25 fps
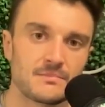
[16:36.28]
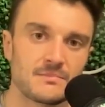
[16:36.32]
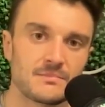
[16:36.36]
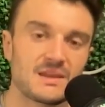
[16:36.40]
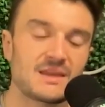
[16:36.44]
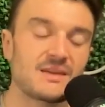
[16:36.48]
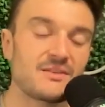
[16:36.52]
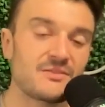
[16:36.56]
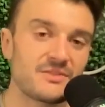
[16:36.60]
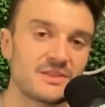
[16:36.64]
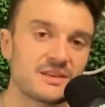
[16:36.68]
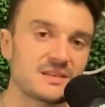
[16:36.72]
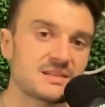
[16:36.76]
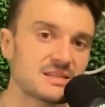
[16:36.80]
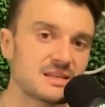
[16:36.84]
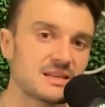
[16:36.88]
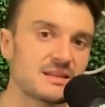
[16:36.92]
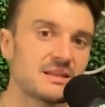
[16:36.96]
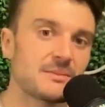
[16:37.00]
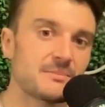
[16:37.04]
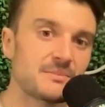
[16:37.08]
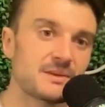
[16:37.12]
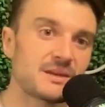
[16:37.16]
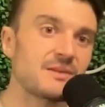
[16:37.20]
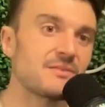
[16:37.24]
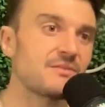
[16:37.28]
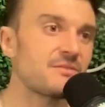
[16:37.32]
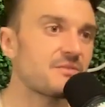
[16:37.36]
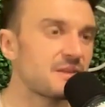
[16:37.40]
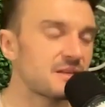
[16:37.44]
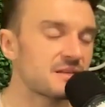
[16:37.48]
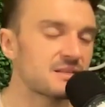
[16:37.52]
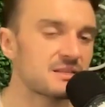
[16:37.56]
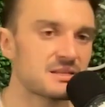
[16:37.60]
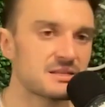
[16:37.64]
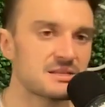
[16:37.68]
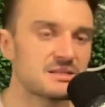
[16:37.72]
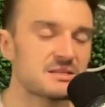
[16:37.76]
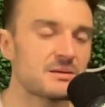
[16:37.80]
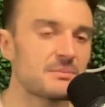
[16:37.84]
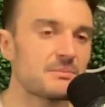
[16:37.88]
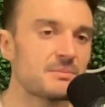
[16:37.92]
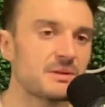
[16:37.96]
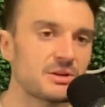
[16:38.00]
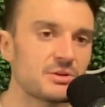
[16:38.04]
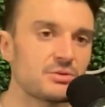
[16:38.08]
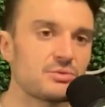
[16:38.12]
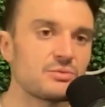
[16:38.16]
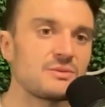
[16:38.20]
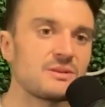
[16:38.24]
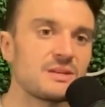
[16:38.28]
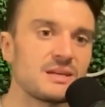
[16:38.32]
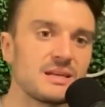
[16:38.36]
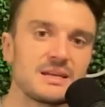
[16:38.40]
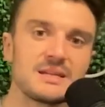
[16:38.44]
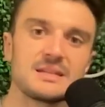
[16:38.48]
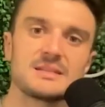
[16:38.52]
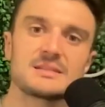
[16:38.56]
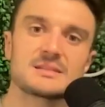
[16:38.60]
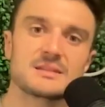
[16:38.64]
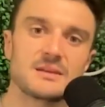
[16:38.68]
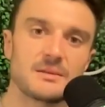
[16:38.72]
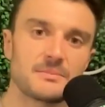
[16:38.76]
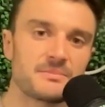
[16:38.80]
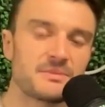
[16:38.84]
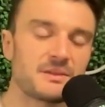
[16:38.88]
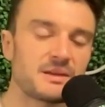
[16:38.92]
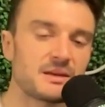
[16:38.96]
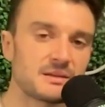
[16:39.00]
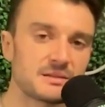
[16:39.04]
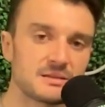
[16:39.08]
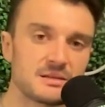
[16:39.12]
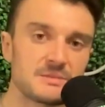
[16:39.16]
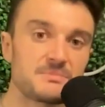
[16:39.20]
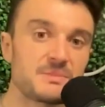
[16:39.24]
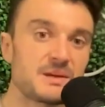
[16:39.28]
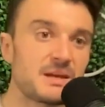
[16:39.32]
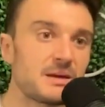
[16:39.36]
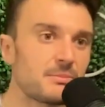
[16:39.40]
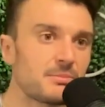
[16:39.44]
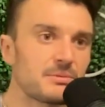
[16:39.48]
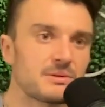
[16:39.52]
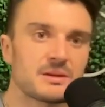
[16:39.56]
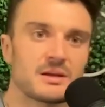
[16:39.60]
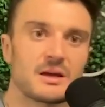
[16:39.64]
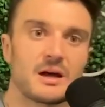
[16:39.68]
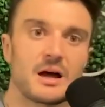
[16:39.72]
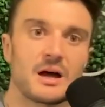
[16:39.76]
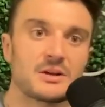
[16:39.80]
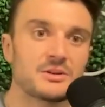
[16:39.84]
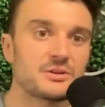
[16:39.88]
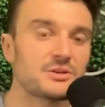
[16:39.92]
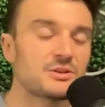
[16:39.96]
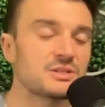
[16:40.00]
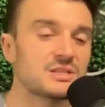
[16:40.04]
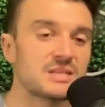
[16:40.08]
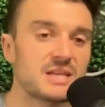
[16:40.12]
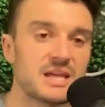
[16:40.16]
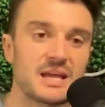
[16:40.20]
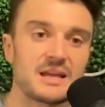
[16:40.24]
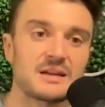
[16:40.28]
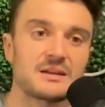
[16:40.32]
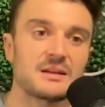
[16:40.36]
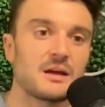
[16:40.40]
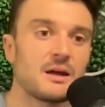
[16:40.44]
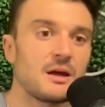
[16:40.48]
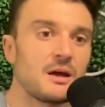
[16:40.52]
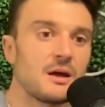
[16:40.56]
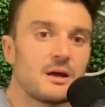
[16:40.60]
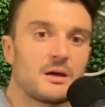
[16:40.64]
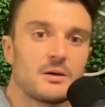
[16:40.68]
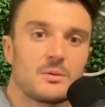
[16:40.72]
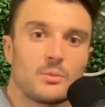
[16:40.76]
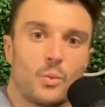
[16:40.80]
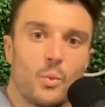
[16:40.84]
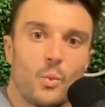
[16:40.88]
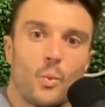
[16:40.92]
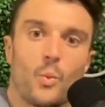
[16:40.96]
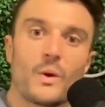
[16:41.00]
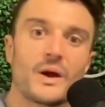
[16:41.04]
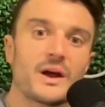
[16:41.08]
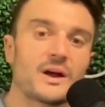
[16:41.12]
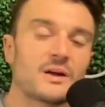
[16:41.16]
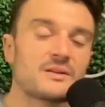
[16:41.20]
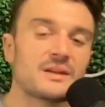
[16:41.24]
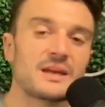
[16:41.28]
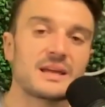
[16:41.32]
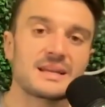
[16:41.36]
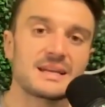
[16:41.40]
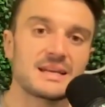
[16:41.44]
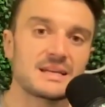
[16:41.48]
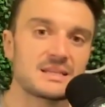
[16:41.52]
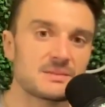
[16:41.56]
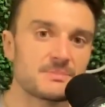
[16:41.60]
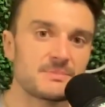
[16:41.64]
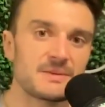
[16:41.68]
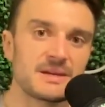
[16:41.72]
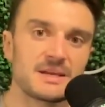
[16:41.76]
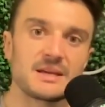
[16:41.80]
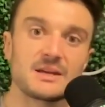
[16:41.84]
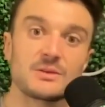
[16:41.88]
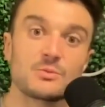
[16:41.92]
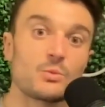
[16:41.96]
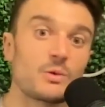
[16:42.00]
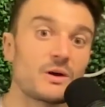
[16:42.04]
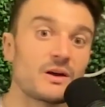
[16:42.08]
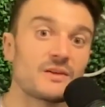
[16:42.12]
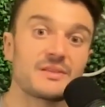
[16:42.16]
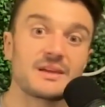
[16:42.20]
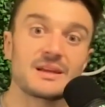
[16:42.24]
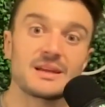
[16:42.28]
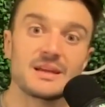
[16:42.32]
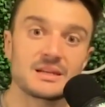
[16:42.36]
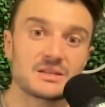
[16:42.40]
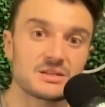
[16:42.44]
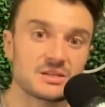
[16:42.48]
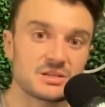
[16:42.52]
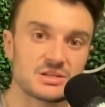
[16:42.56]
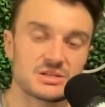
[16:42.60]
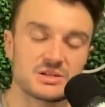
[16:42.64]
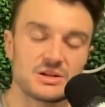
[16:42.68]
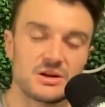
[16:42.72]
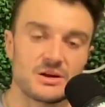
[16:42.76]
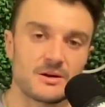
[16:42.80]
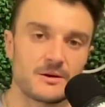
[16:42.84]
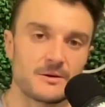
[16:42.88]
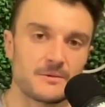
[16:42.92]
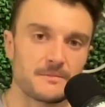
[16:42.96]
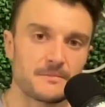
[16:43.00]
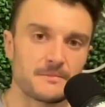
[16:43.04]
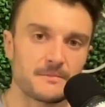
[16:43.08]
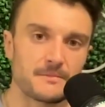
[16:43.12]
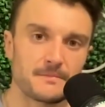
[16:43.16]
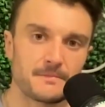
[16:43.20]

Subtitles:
Give this to them. Give this to somebody who needs something to be able to understand where they need to begin, where they need to start.